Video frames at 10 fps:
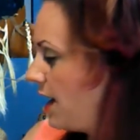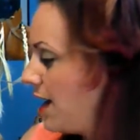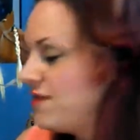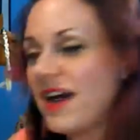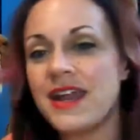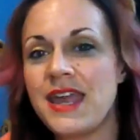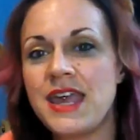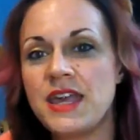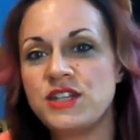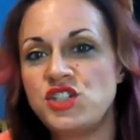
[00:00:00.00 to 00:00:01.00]
I've got
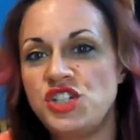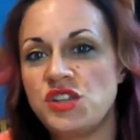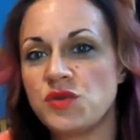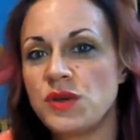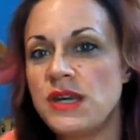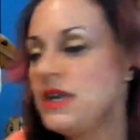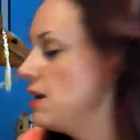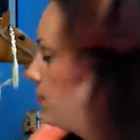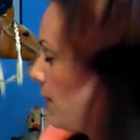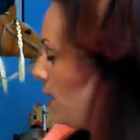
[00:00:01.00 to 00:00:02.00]
a G3,
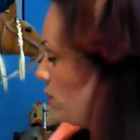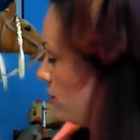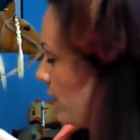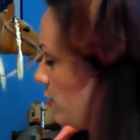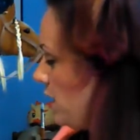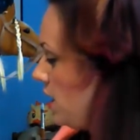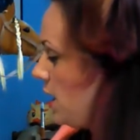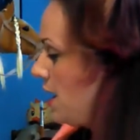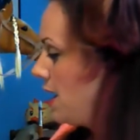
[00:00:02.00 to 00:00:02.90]
My Little Pony,